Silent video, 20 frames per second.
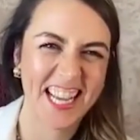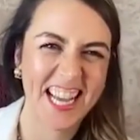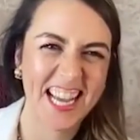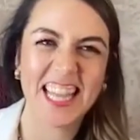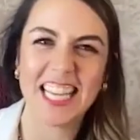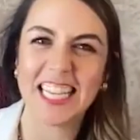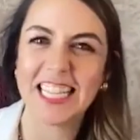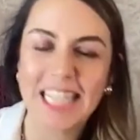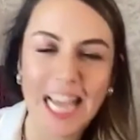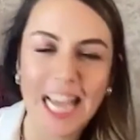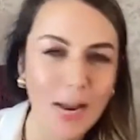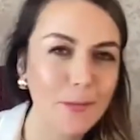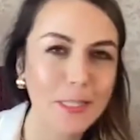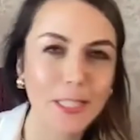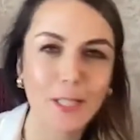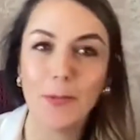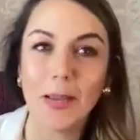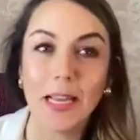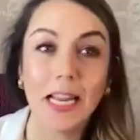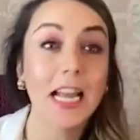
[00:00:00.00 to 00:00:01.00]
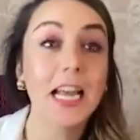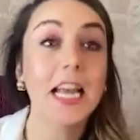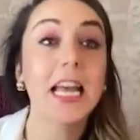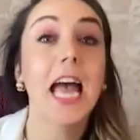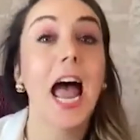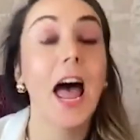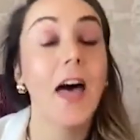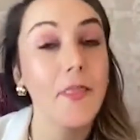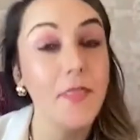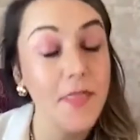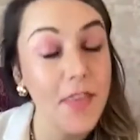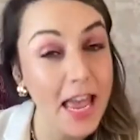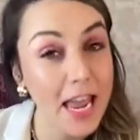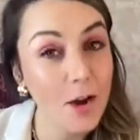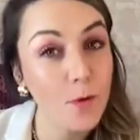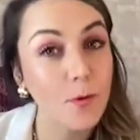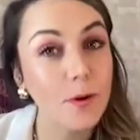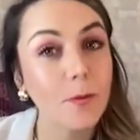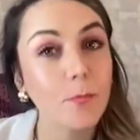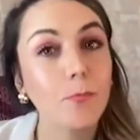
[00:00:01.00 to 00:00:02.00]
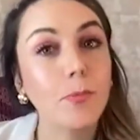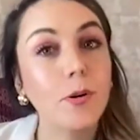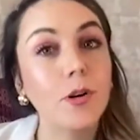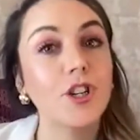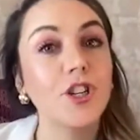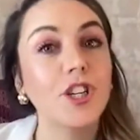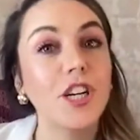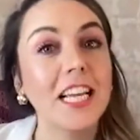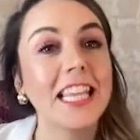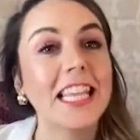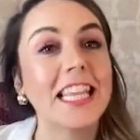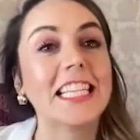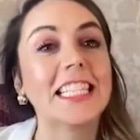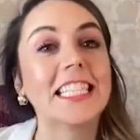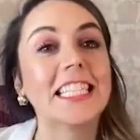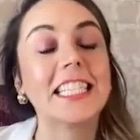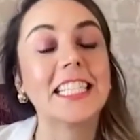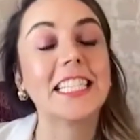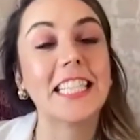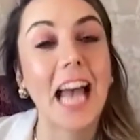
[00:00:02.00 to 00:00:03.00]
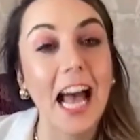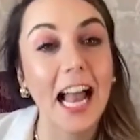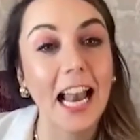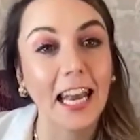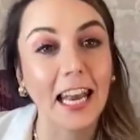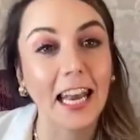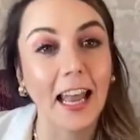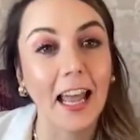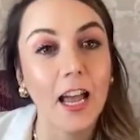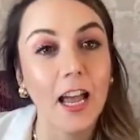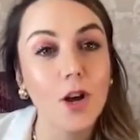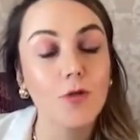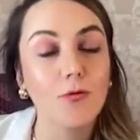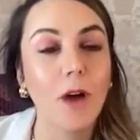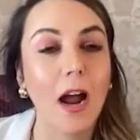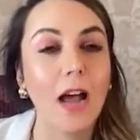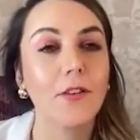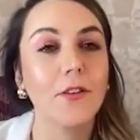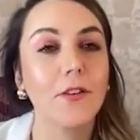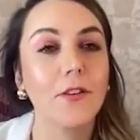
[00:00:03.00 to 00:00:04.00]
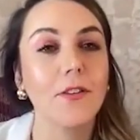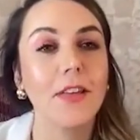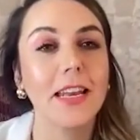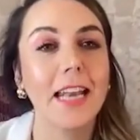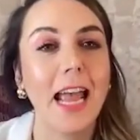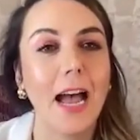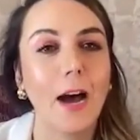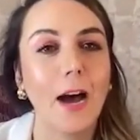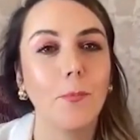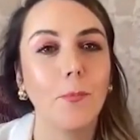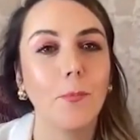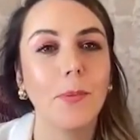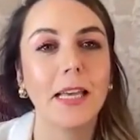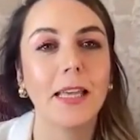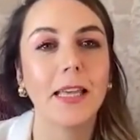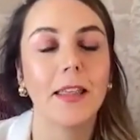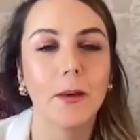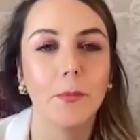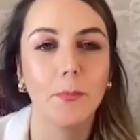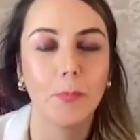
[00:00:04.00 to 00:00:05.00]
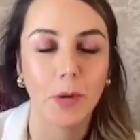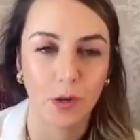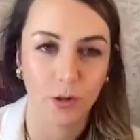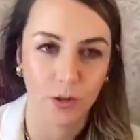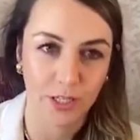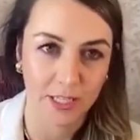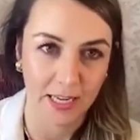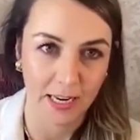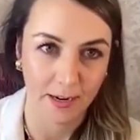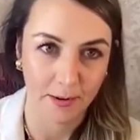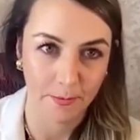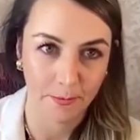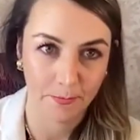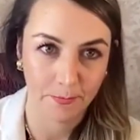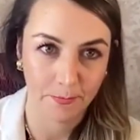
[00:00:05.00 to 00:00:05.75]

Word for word: really? And they were pushing the sell rather than helping the person.